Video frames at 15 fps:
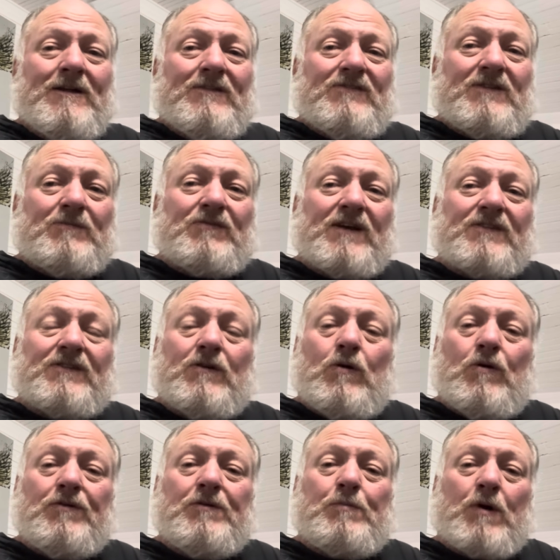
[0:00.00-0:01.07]
it seems like the
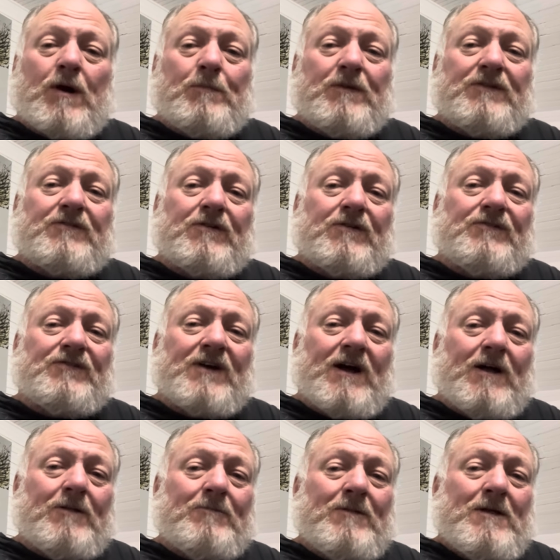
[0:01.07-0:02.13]
whole department turns
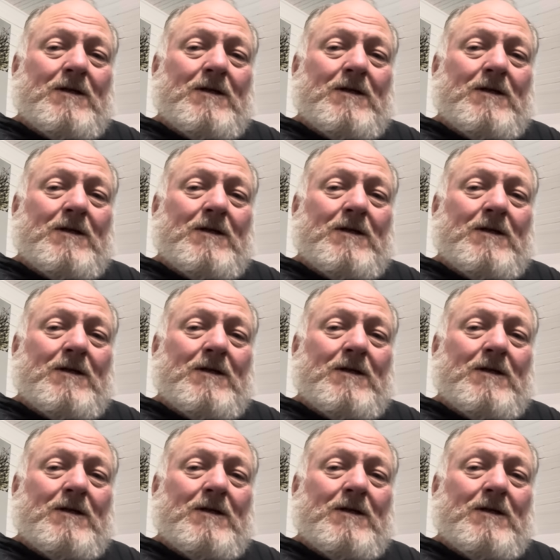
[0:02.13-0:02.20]
out.